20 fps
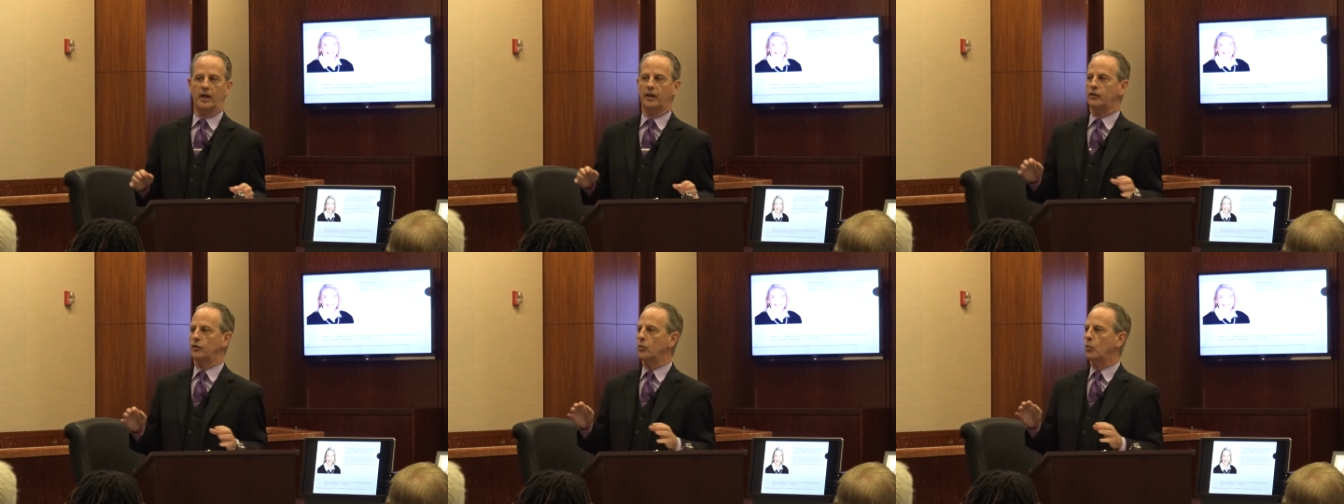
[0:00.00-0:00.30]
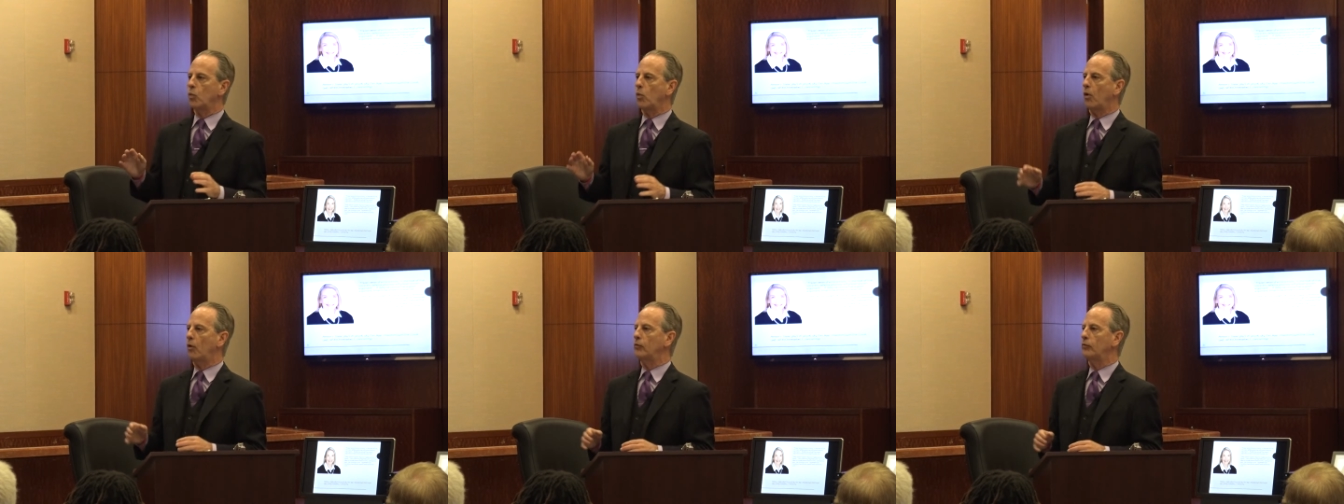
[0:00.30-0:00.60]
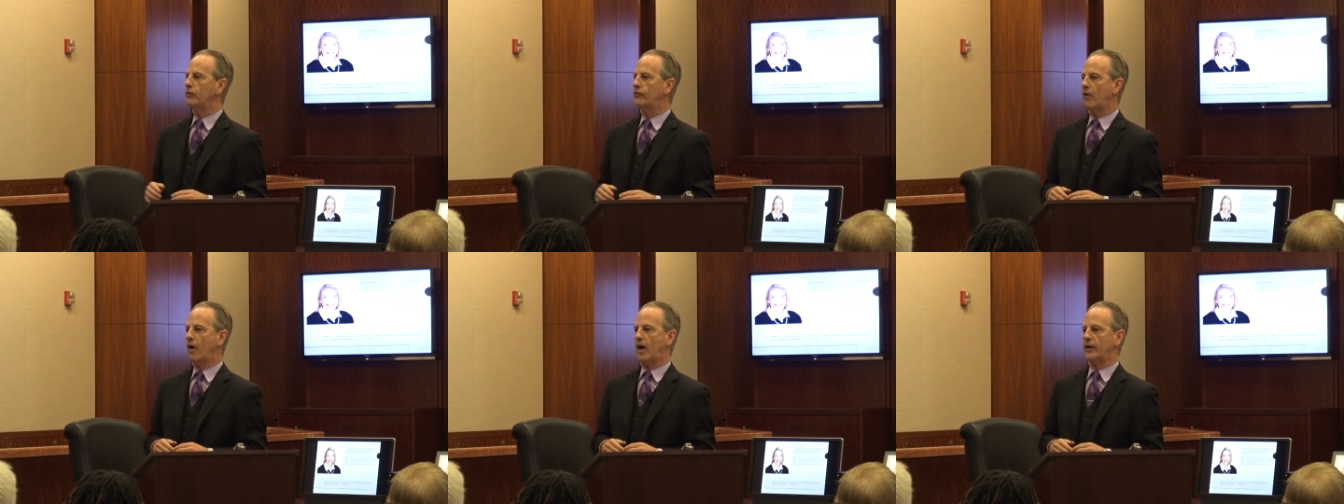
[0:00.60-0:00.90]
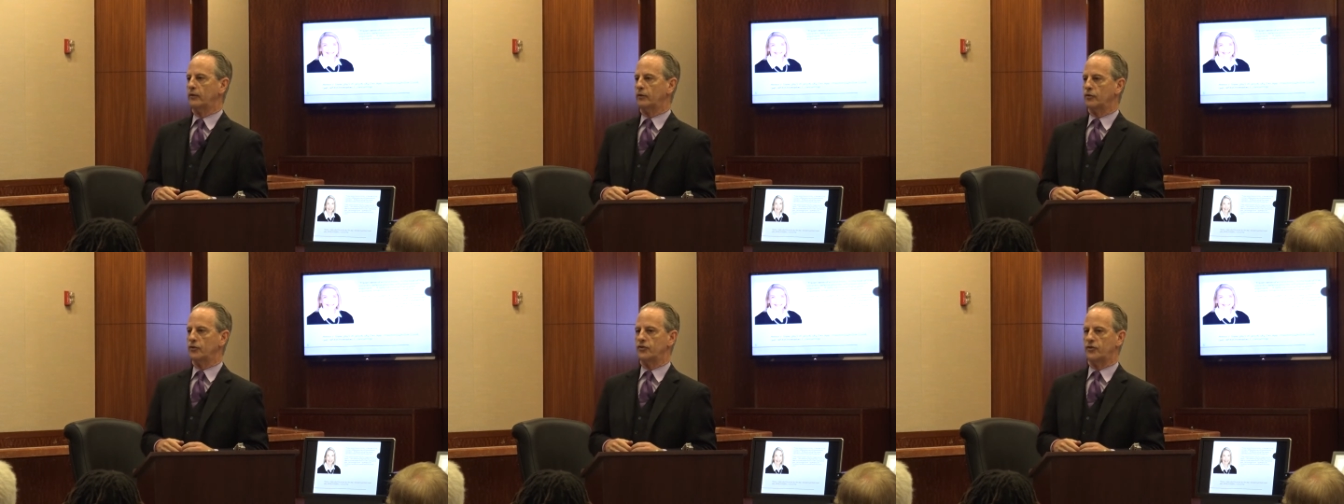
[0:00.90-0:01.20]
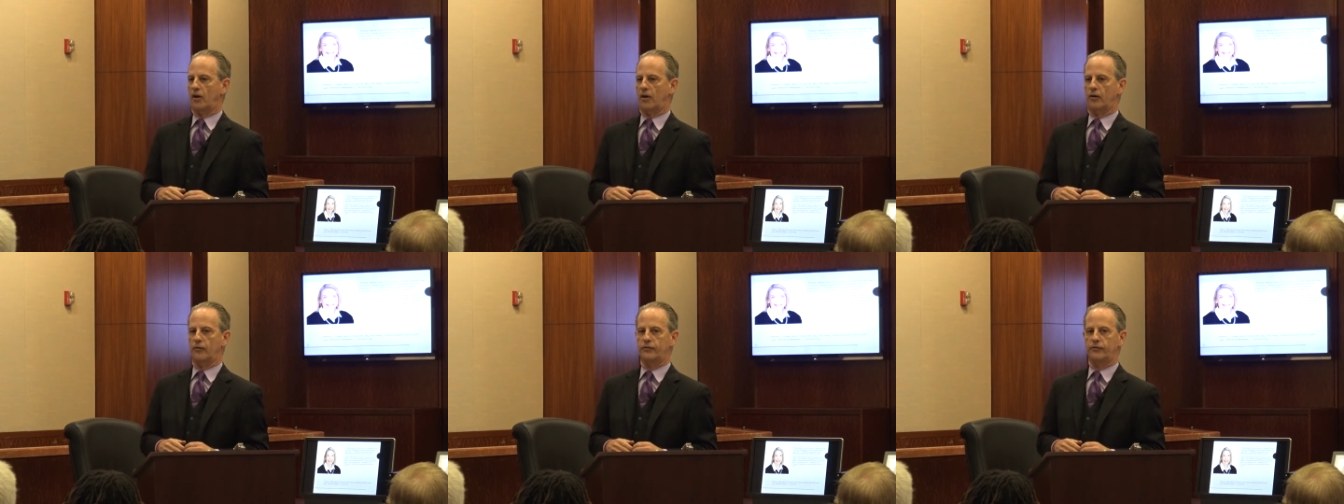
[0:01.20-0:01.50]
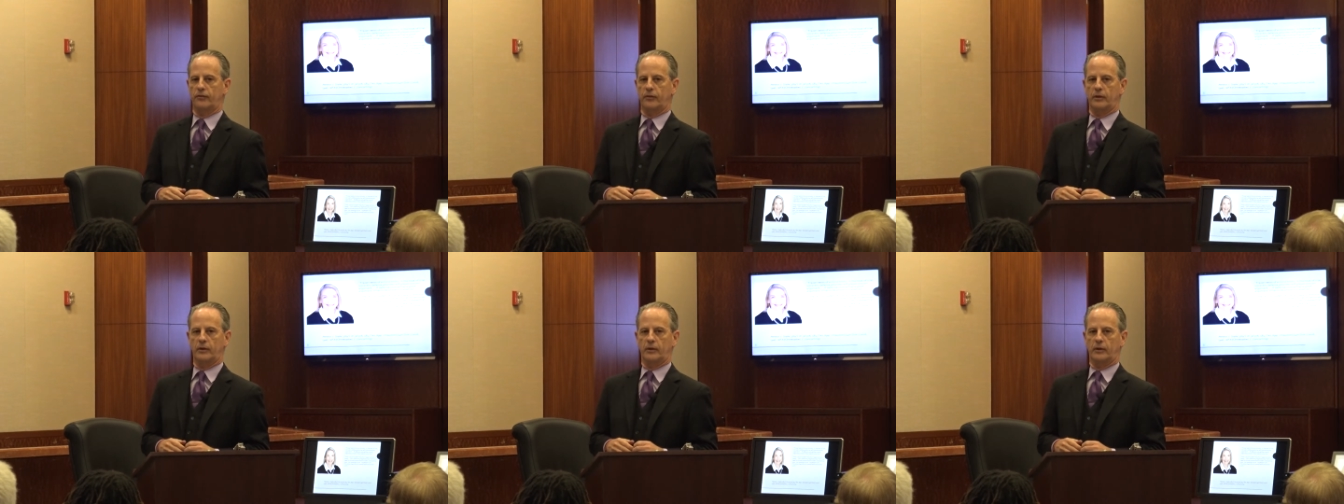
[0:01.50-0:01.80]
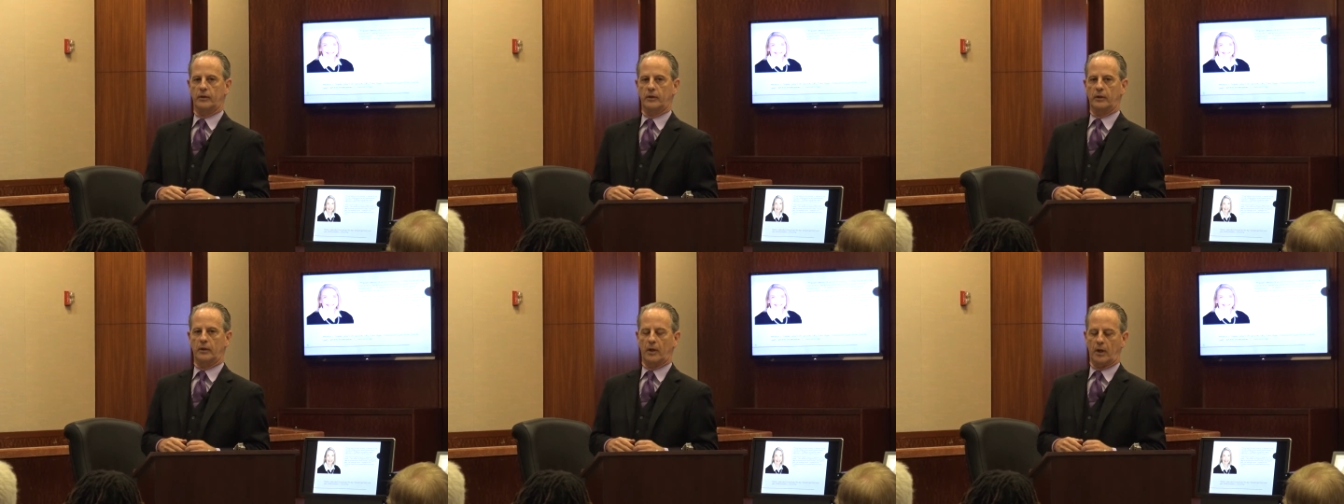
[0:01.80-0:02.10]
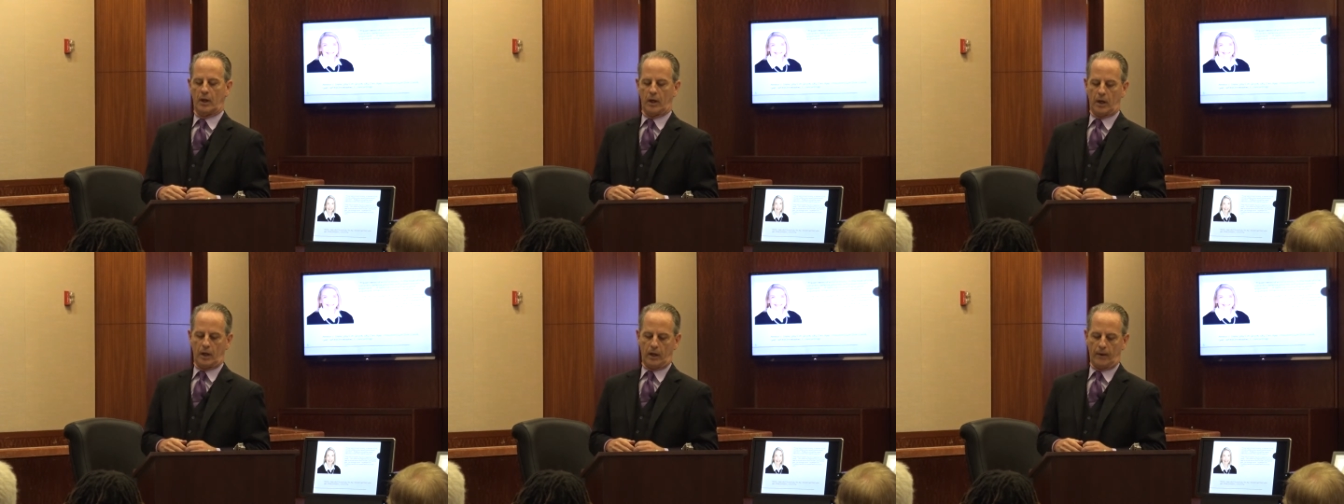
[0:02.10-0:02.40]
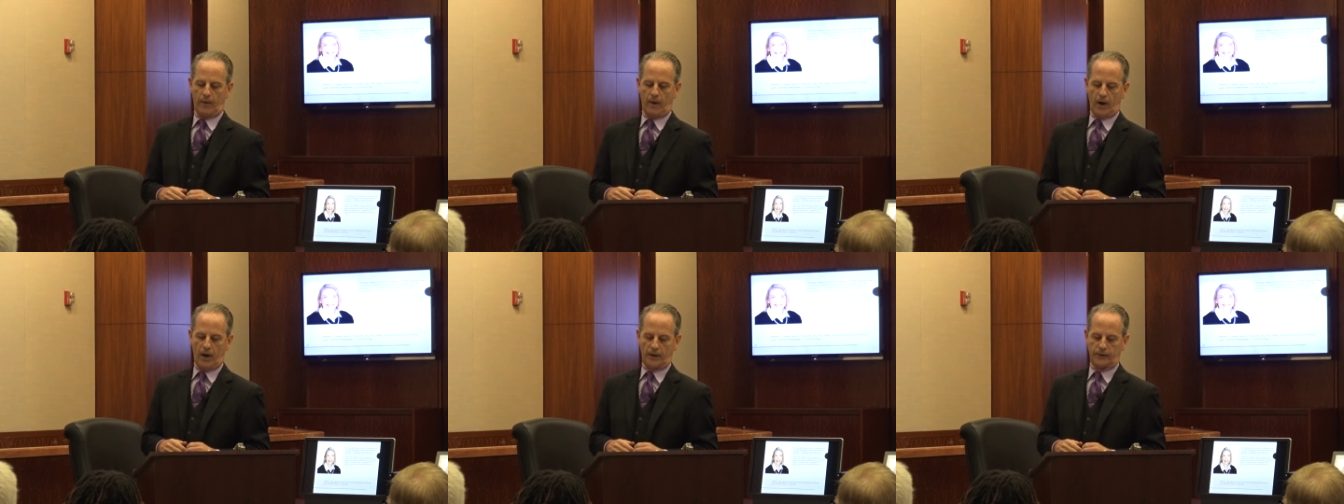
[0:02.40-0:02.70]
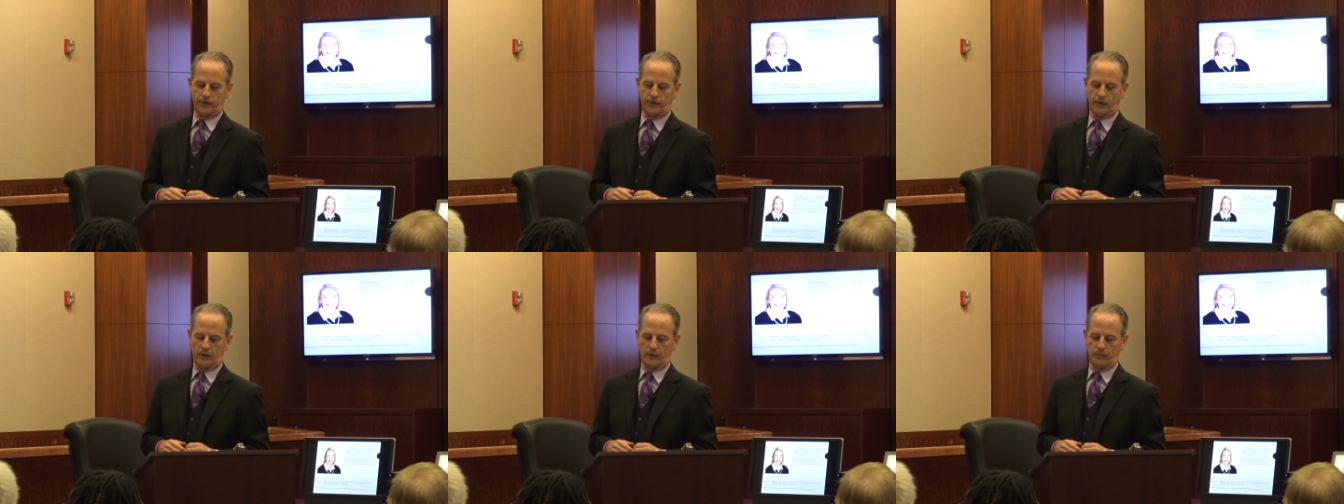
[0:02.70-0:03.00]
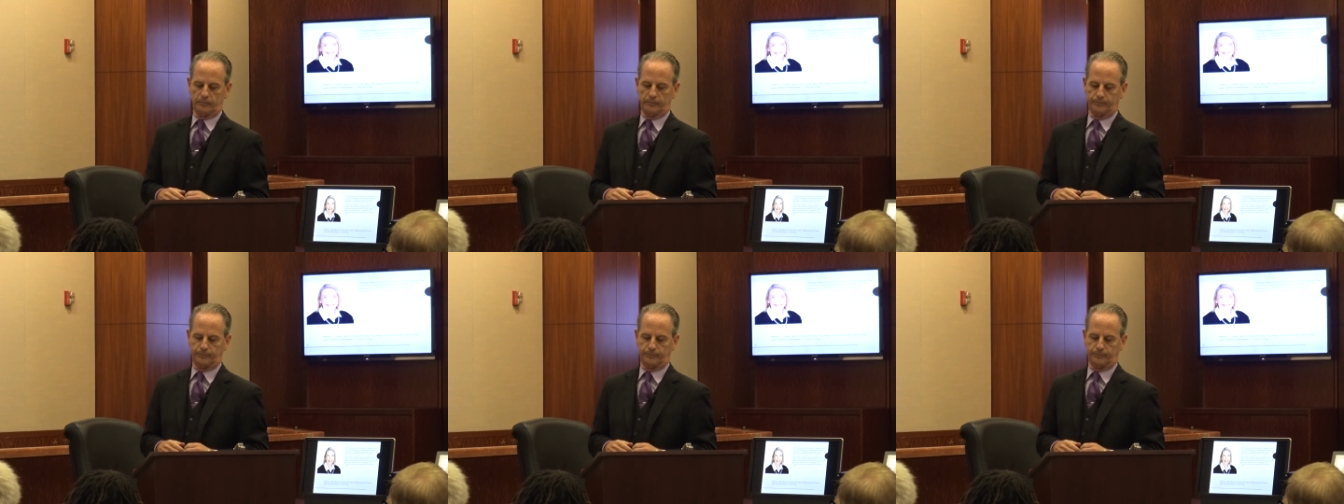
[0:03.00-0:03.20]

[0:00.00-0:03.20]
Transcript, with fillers: and you won't find yourself on the hot seat.